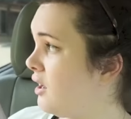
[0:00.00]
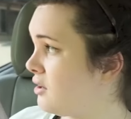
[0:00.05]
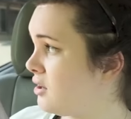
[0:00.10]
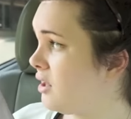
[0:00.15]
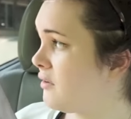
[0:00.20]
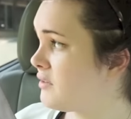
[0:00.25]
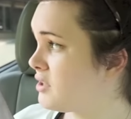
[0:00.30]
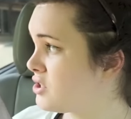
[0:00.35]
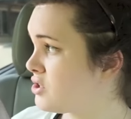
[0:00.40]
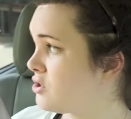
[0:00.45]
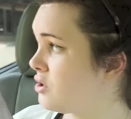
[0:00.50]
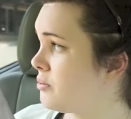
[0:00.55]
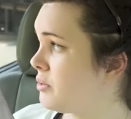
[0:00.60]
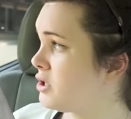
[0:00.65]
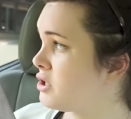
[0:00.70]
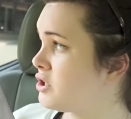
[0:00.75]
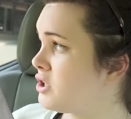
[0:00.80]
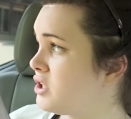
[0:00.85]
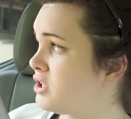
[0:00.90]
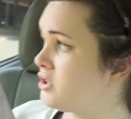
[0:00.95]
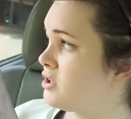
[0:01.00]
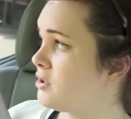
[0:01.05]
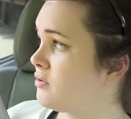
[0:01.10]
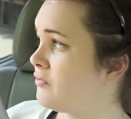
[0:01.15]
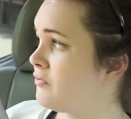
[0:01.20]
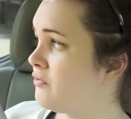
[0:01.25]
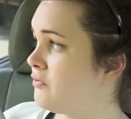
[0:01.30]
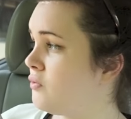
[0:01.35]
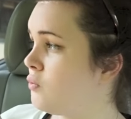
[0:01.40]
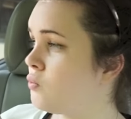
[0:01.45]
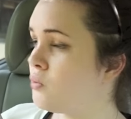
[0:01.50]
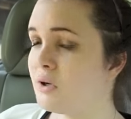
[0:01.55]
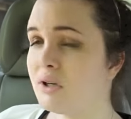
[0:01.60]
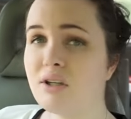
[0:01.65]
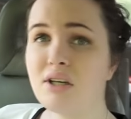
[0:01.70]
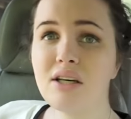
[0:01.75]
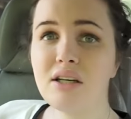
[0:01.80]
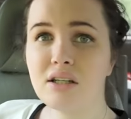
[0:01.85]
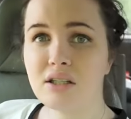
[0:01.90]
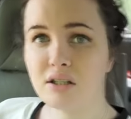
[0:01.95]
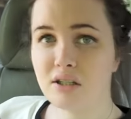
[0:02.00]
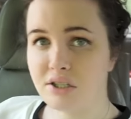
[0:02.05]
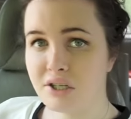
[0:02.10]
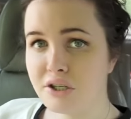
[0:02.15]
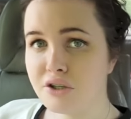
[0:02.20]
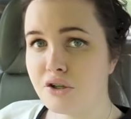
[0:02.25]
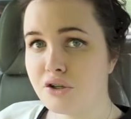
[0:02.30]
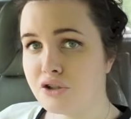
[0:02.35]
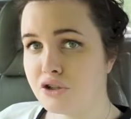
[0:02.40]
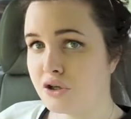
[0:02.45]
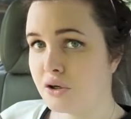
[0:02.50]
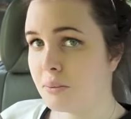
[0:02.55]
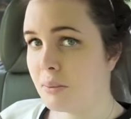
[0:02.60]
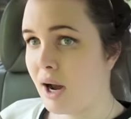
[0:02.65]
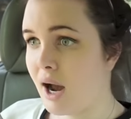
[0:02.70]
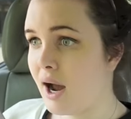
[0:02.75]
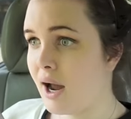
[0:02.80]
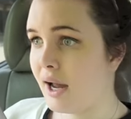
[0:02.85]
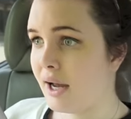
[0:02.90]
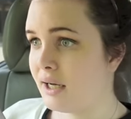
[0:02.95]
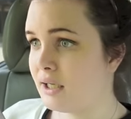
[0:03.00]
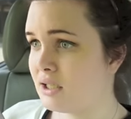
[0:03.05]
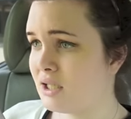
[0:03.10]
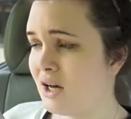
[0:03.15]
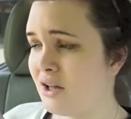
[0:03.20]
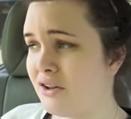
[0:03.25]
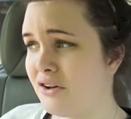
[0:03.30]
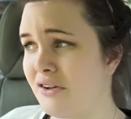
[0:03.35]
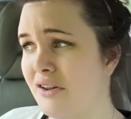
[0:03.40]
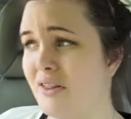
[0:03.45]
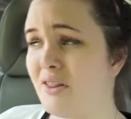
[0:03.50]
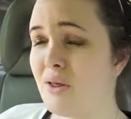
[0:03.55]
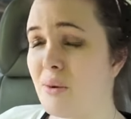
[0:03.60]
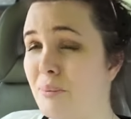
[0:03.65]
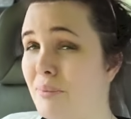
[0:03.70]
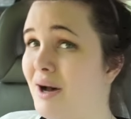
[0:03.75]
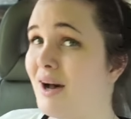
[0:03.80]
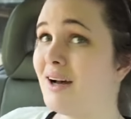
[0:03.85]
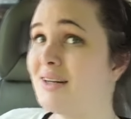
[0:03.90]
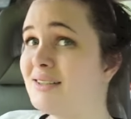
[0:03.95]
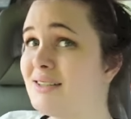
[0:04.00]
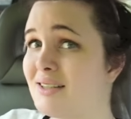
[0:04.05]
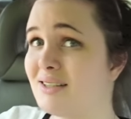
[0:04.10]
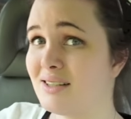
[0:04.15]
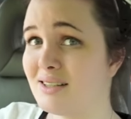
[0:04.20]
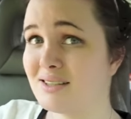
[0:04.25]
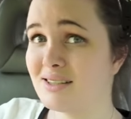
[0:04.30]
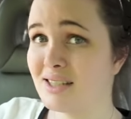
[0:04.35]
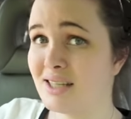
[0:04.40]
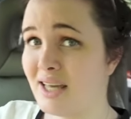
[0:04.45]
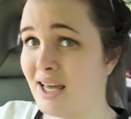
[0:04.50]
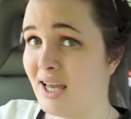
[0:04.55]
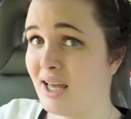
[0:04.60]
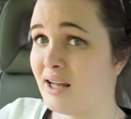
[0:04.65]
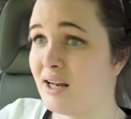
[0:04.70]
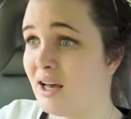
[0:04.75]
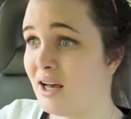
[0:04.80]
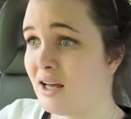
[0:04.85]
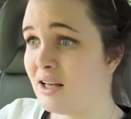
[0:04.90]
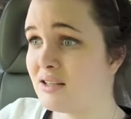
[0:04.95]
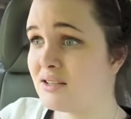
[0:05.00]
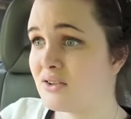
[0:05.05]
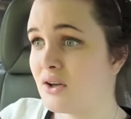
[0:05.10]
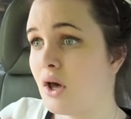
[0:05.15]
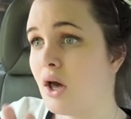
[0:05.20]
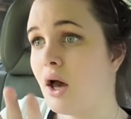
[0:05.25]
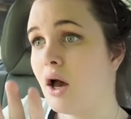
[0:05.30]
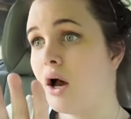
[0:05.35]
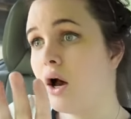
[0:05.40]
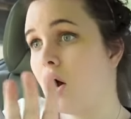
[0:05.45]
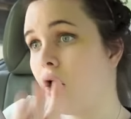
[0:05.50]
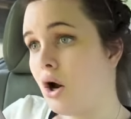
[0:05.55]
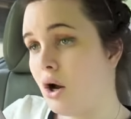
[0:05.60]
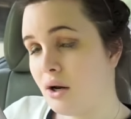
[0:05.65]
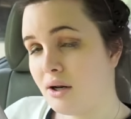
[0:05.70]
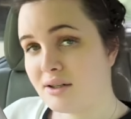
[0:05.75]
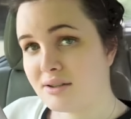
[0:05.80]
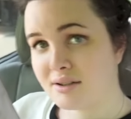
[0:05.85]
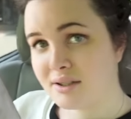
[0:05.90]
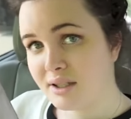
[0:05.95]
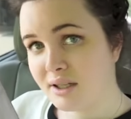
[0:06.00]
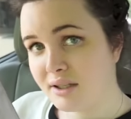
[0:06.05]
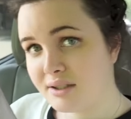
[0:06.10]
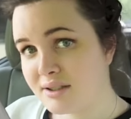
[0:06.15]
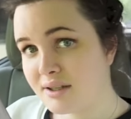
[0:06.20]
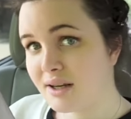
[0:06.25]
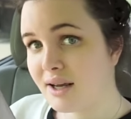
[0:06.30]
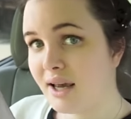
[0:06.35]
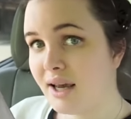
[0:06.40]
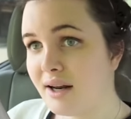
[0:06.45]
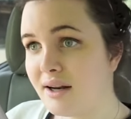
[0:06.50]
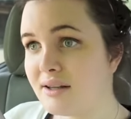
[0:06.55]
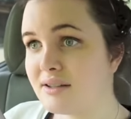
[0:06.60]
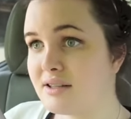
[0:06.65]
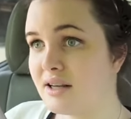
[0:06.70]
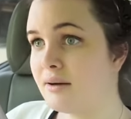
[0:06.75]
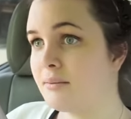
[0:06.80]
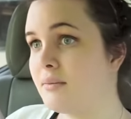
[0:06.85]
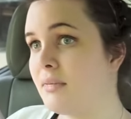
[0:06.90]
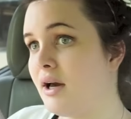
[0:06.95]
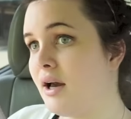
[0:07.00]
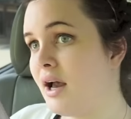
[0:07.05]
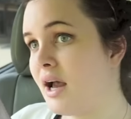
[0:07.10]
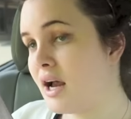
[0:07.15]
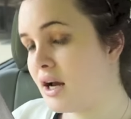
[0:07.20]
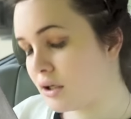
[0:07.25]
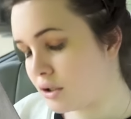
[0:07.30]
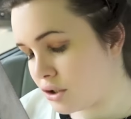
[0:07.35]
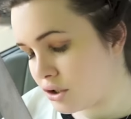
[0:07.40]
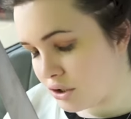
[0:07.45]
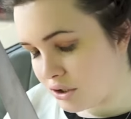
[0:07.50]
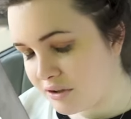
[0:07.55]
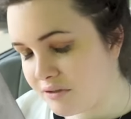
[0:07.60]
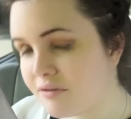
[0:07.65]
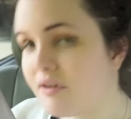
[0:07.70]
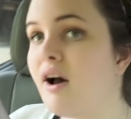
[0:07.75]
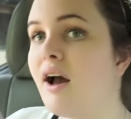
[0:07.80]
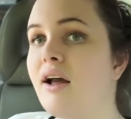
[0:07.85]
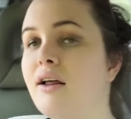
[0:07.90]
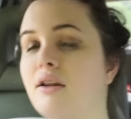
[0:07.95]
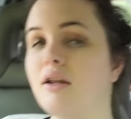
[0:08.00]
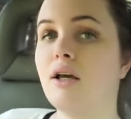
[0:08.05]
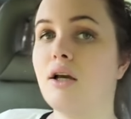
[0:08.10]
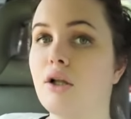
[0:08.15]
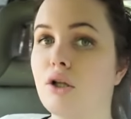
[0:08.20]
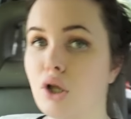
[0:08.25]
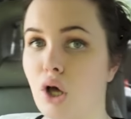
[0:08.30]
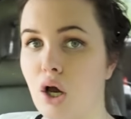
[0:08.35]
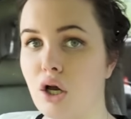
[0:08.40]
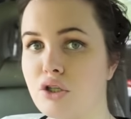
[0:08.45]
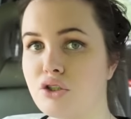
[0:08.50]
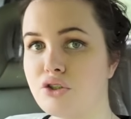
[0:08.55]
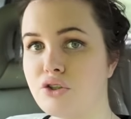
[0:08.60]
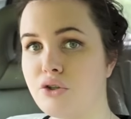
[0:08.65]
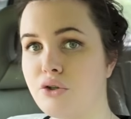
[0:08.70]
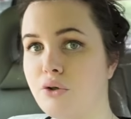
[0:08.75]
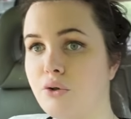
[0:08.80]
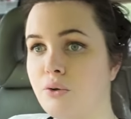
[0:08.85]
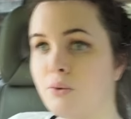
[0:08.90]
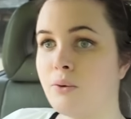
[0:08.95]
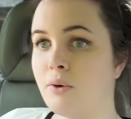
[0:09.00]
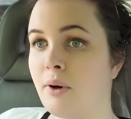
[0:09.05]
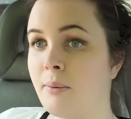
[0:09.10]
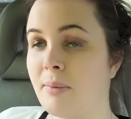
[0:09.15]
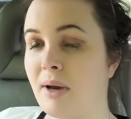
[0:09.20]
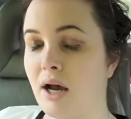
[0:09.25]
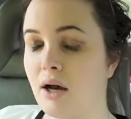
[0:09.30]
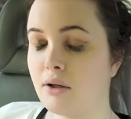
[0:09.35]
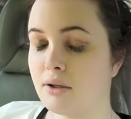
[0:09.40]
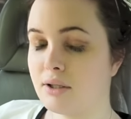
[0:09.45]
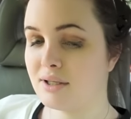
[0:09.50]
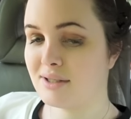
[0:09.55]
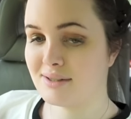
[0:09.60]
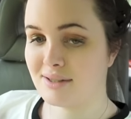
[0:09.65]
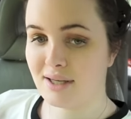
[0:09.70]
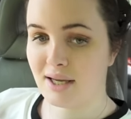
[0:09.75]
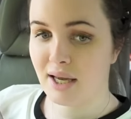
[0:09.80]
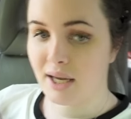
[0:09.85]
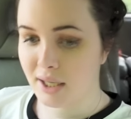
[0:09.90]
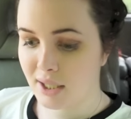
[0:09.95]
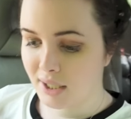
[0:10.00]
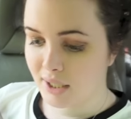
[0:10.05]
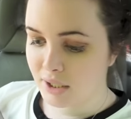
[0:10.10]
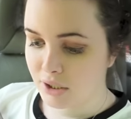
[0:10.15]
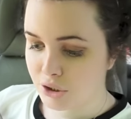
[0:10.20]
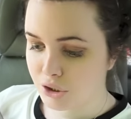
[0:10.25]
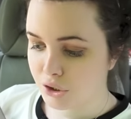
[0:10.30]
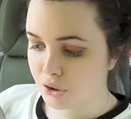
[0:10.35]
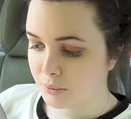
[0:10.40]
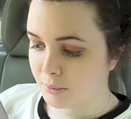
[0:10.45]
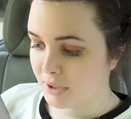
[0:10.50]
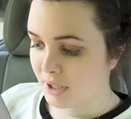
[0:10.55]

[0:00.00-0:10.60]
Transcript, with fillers: I love it so much and it really clears your mind. Other than the bugs and the cicadas, honestly, cicadas, I'm actually filing a lawsuit about the cicada issue